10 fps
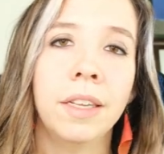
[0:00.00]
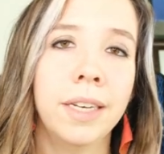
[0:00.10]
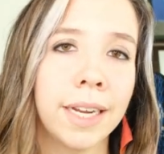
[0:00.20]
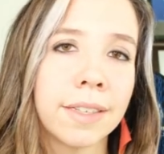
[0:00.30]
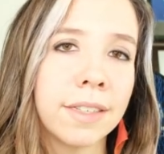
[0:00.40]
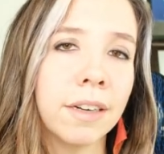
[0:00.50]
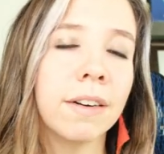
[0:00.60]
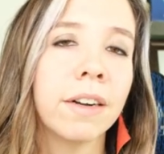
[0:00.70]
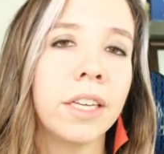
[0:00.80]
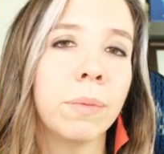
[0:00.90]
Next,
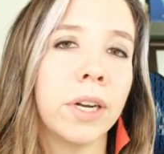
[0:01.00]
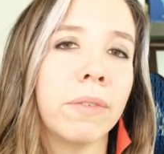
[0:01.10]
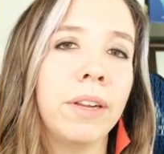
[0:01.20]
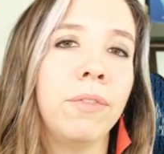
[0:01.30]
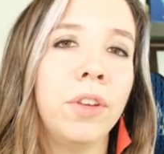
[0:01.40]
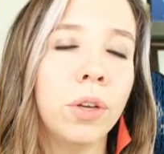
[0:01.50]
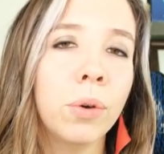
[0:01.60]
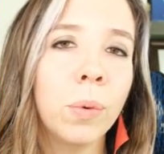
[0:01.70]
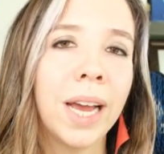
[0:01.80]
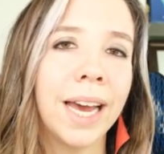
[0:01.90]
you want to
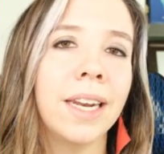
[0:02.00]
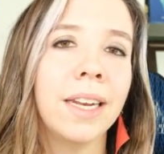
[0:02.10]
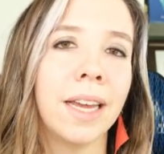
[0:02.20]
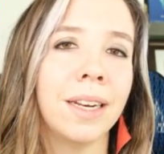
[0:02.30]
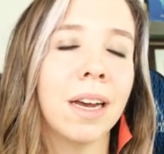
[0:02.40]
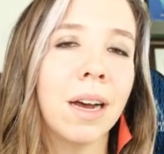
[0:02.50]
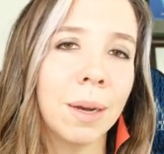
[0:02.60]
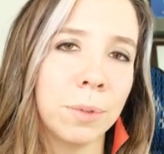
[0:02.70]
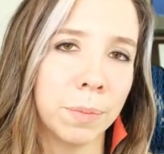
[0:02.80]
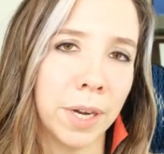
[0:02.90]
review, edit, and
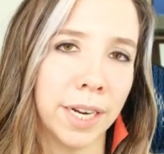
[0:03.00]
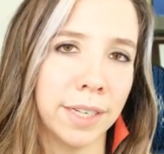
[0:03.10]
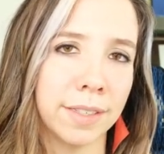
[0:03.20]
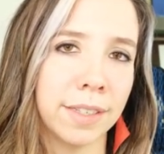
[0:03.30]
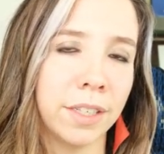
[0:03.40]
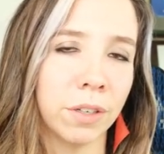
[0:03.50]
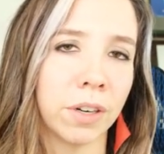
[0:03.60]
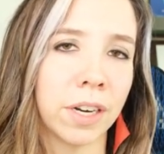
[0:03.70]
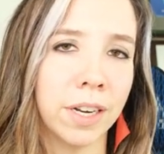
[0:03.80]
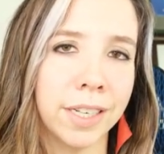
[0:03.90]
optimize
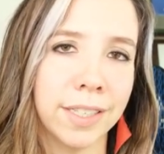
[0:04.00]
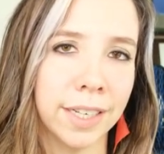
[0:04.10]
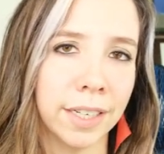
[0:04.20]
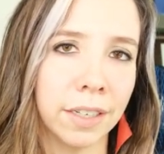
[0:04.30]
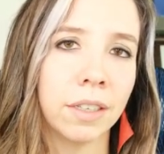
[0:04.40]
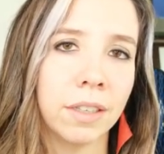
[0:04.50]
your content.